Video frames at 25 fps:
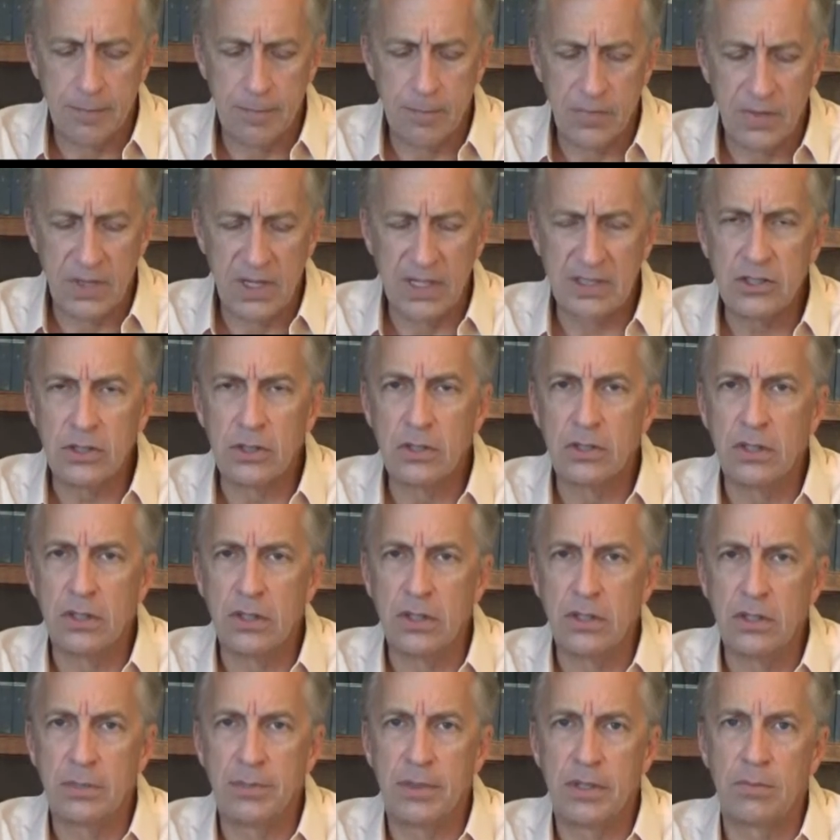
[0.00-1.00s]
Let's look a
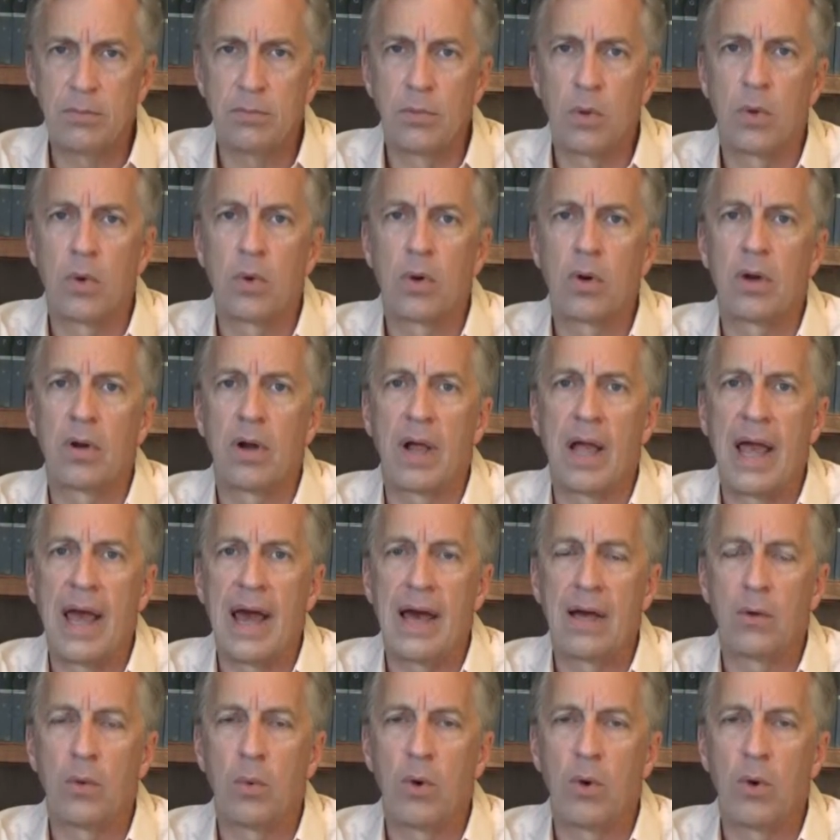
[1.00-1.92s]
little bit more at